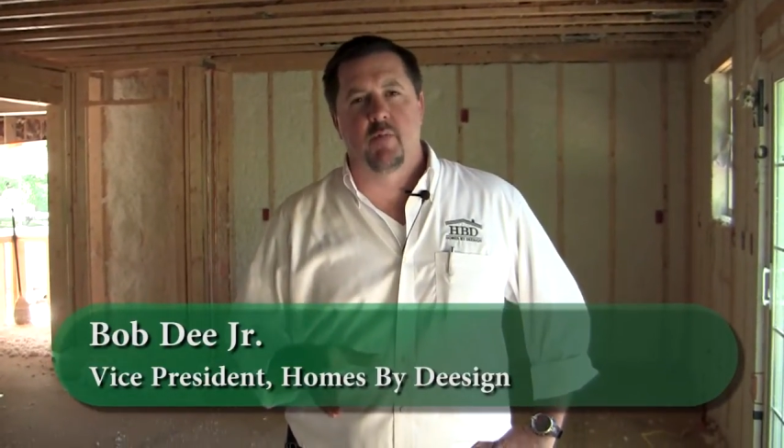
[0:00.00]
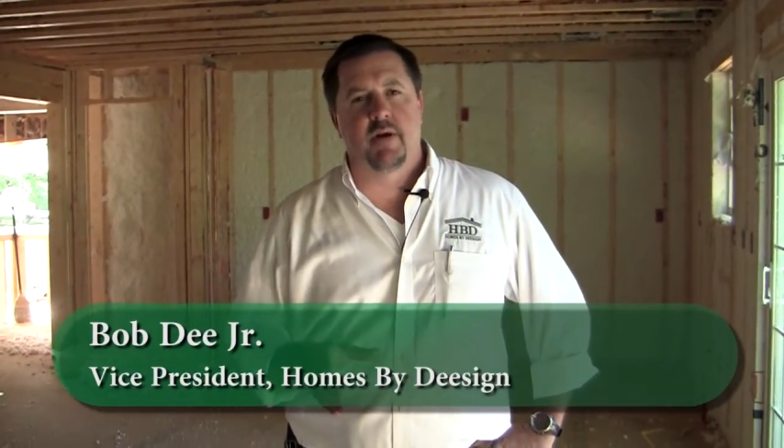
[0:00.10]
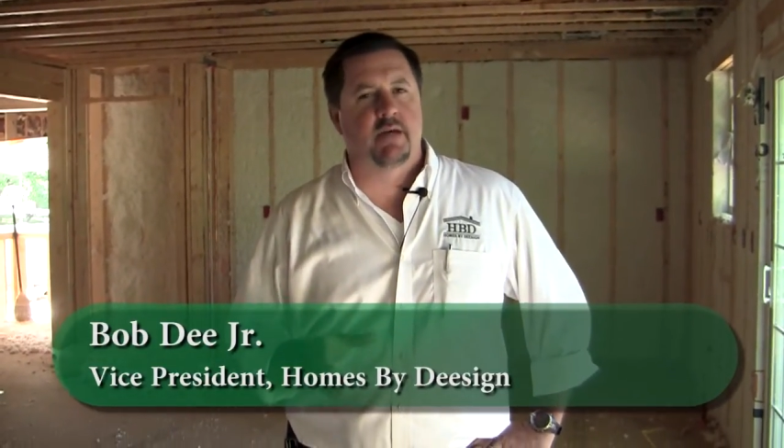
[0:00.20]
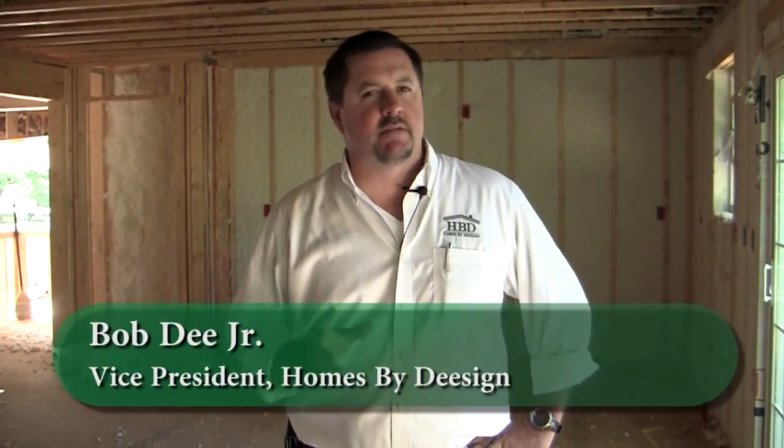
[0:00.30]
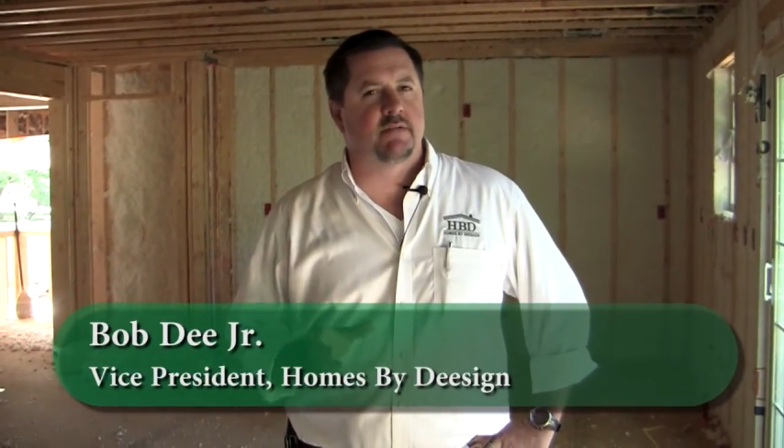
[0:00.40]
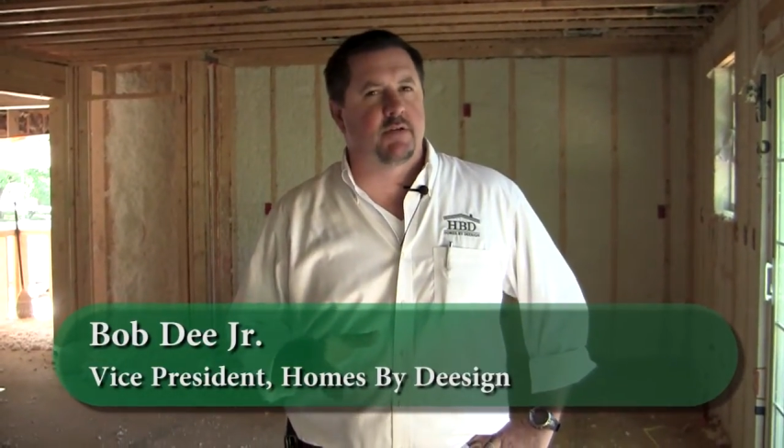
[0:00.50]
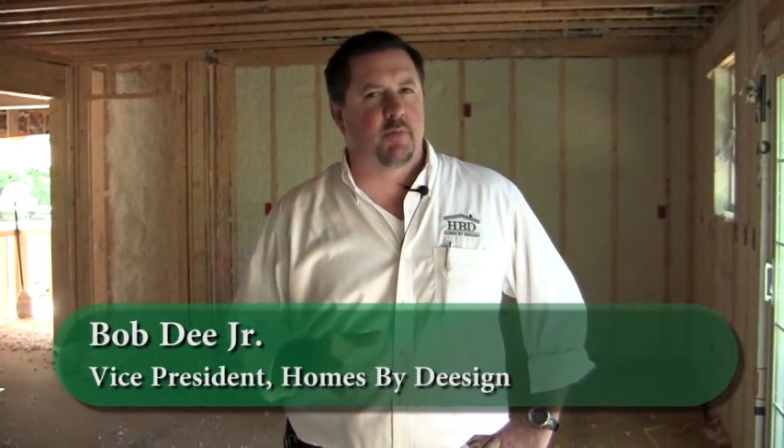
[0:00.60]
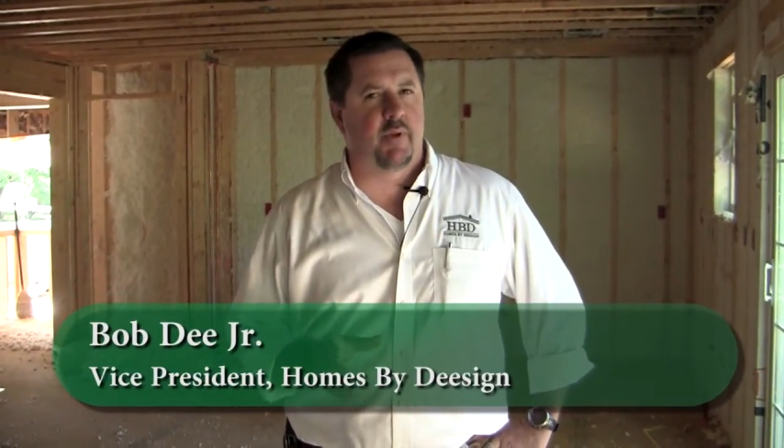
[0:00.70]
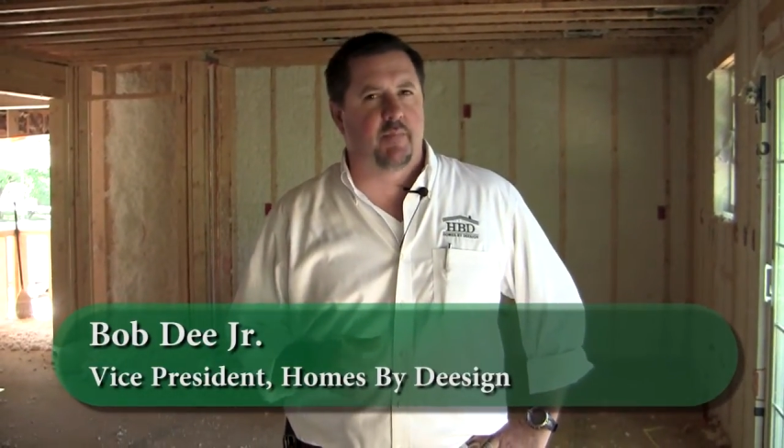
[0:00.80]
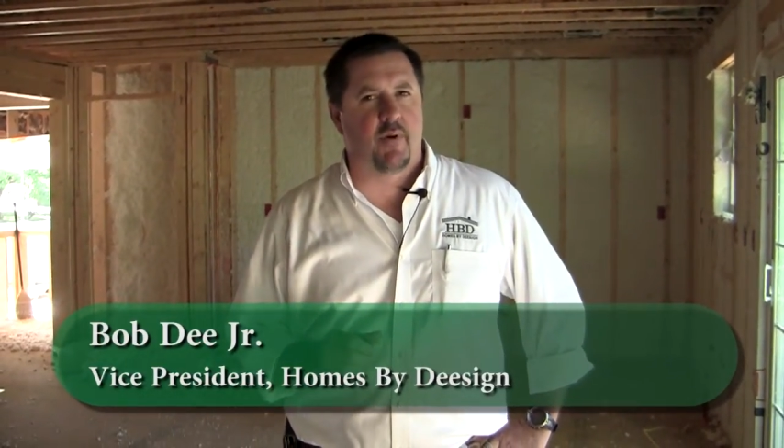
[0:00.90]
because it's such a
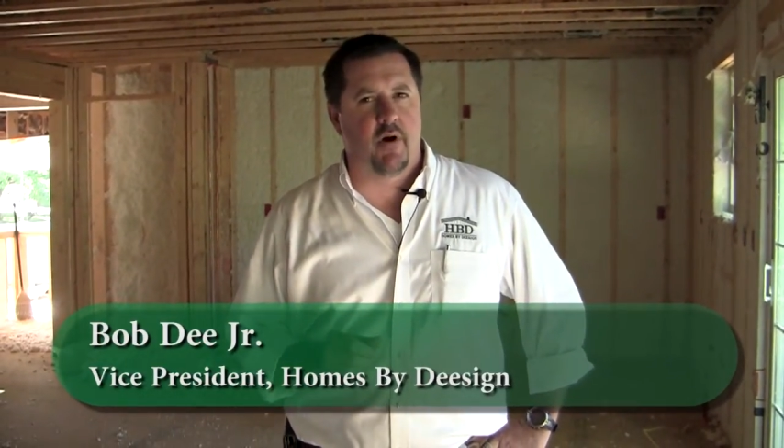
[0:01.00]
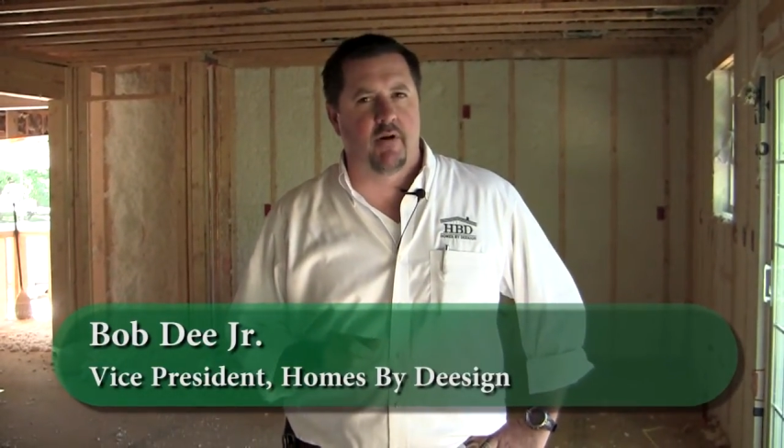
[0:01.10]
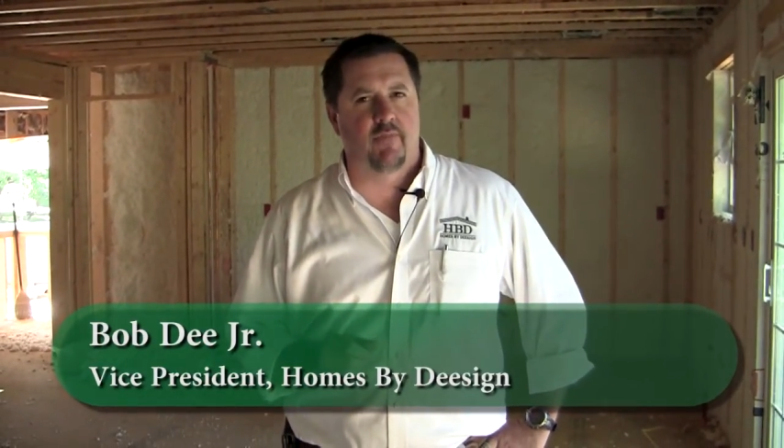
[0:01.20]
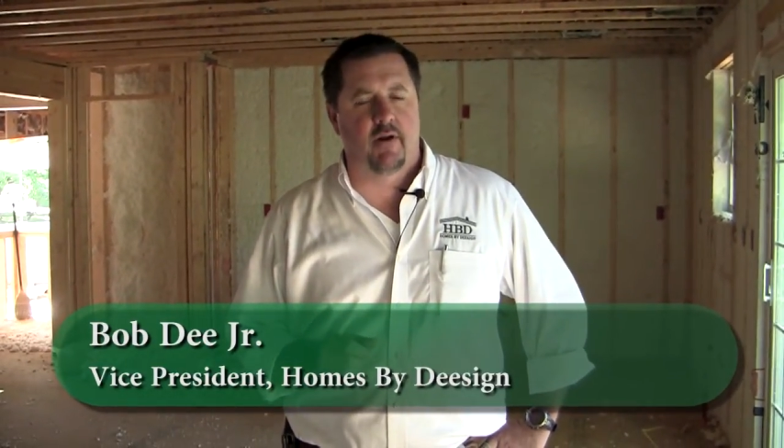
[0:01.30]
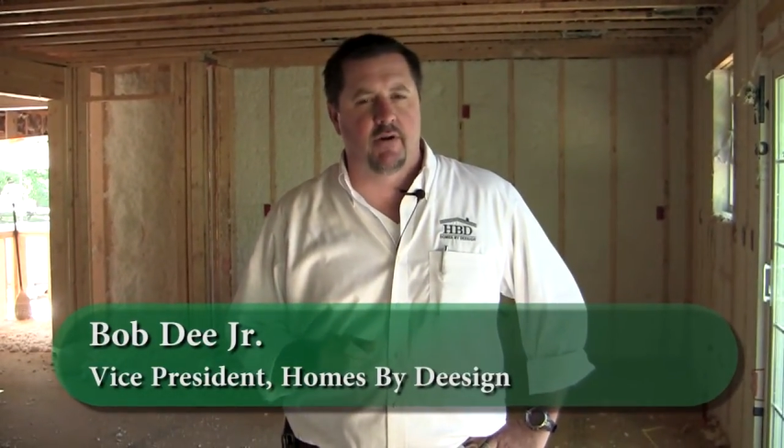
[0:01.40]
big part of our